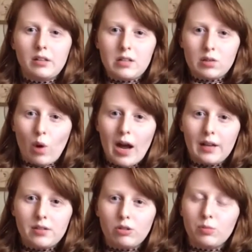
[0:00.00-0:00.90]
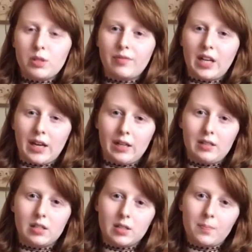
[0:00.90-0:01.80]
squads, groups of
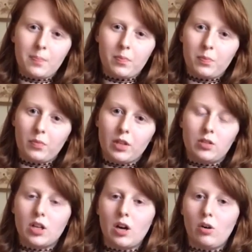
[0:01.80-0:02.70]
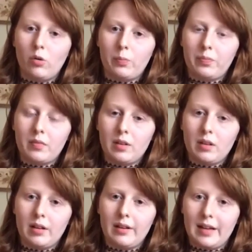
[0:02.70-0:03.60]
kids, to go
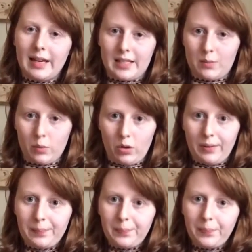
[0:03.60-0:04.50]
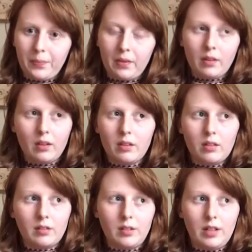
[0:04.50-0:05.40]
explore.
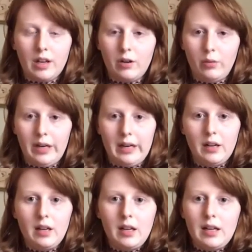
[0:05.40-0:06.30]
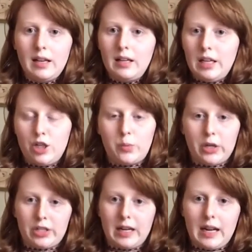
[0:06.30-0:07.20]
You know, each
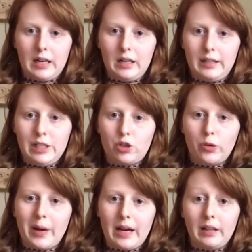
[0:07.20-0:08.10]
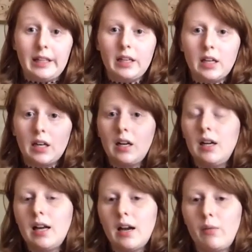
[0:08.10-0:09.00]
group had a leader,
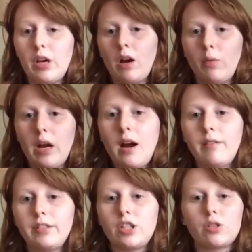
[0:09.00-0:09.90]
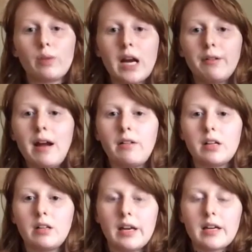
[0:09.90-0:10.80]
and we all went off and just ran around
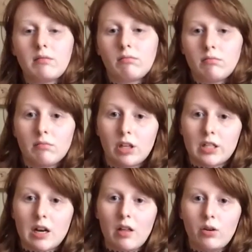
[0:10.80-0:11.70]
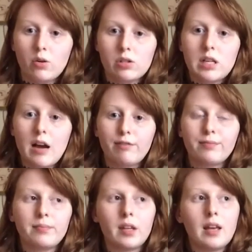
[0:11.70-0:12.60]
and like looked at all the cool stuff.
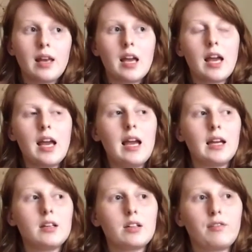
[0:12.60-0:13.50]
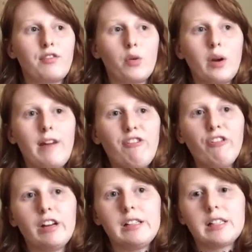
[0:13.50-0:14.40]
And for whatever
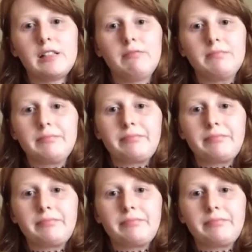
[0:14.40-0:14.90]
reason,